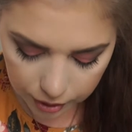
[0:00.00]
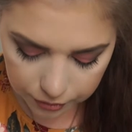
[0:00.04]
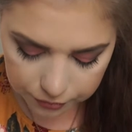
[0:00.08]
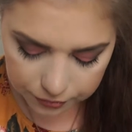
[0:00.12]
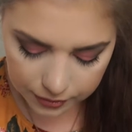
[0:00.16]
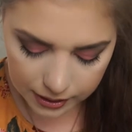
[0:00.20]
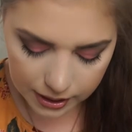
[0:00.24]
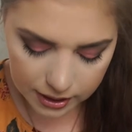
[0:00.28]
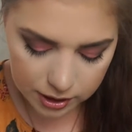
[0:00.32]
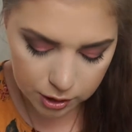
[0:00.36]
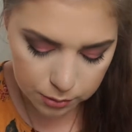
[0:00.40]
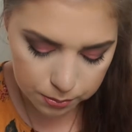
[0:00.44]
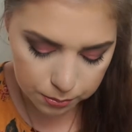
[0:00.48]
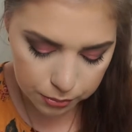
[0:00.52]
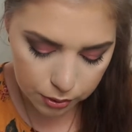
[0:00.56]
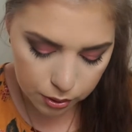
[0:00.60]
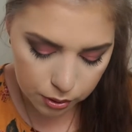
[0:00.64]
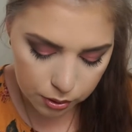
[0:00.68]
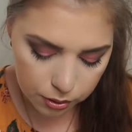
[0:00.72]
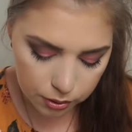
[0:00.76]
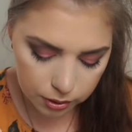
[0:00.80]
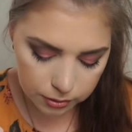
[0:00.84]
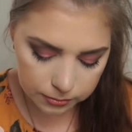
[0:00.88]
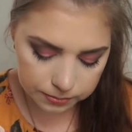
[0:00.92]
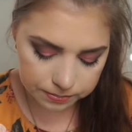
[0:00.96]

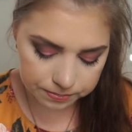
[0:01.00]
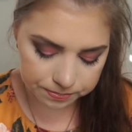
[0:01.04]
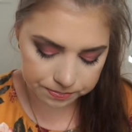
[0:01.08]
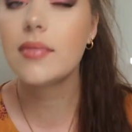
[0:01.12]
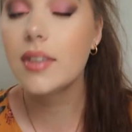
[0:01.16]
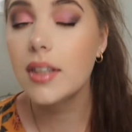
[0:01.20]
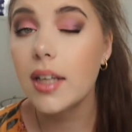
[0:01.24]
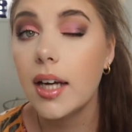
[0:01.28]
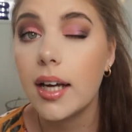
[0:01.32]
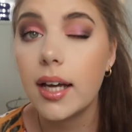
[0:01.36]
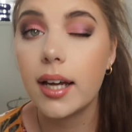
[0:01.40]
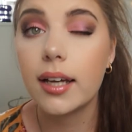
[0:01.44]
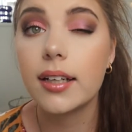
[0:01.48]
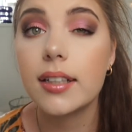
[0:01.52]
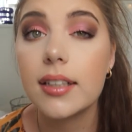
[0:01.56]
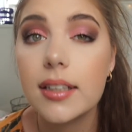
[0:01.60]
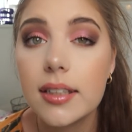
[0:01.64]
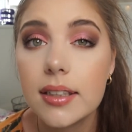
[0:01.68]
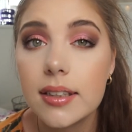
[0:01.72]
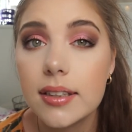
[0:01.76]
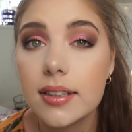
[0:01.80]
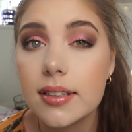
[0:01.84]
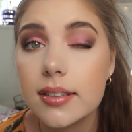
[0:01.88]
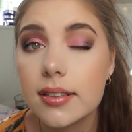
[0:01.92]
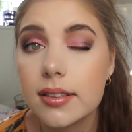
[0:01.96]
Fastball and
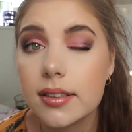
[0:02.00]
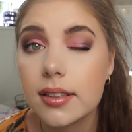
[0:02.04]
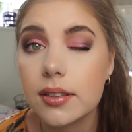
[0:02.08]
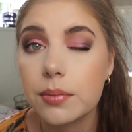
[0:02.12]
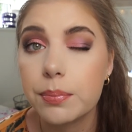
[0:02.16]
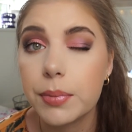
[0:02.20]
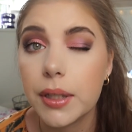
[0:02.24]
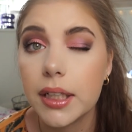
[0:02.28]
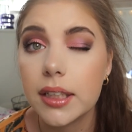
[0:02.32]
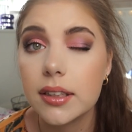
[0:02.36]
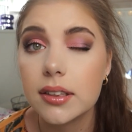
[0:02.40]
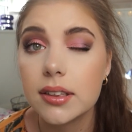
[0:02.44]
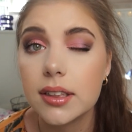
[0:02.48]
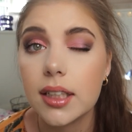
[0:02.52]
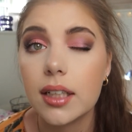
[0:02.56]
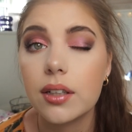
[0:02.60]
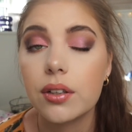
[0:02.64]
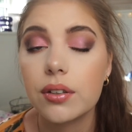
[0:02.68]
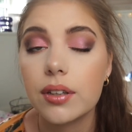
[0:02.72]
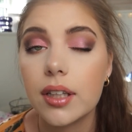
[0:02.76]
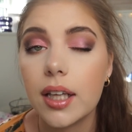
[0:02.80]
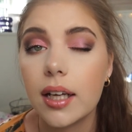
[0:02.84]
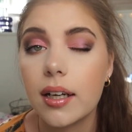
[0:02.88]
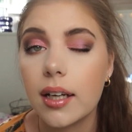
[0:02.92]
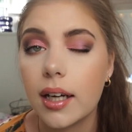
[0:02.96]
it is the pink
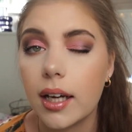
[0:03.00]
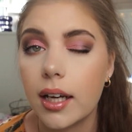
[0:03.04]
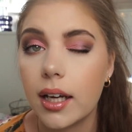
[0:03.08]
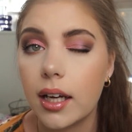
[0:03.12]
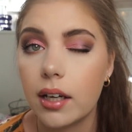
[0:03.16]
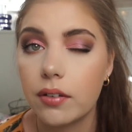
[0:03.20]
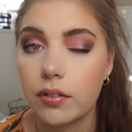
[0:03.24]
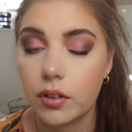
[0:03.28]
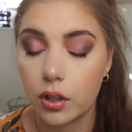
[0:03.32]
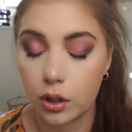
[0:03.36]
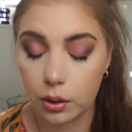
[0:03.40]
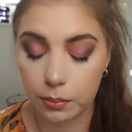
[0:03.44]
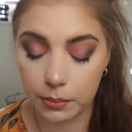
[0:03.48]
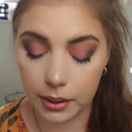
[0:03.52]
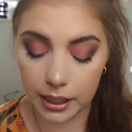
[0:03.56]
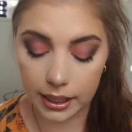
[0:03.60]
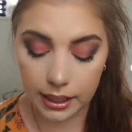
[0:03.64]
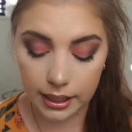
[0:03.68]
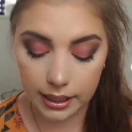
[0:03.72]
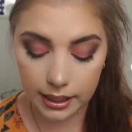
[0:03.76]
shadow that I have on my